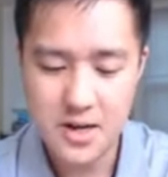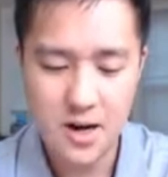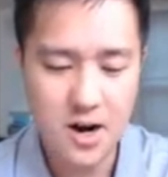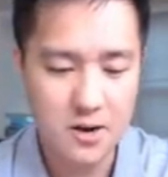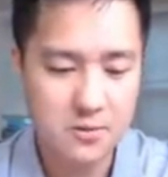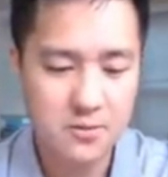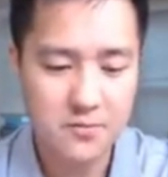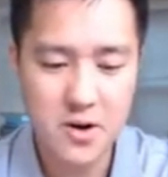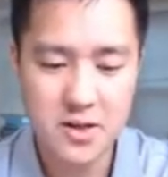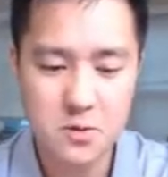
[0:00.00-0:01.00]
All right,
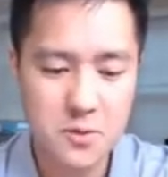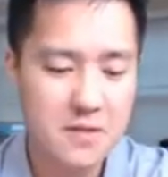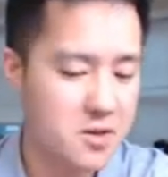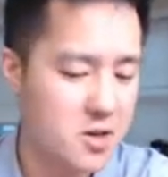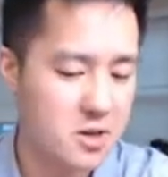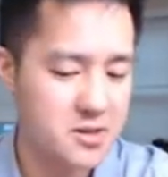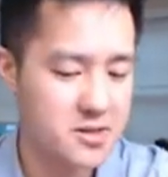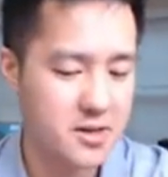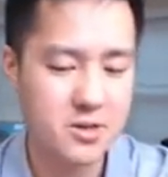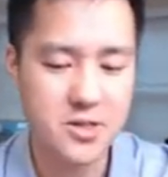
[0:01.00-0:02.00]
for our next one, we have a Darkness
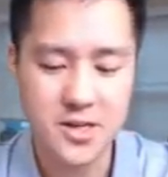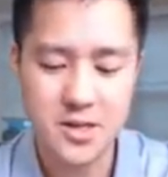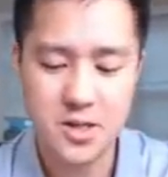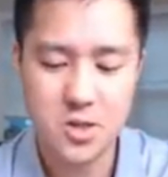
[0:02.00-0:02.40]
Energy,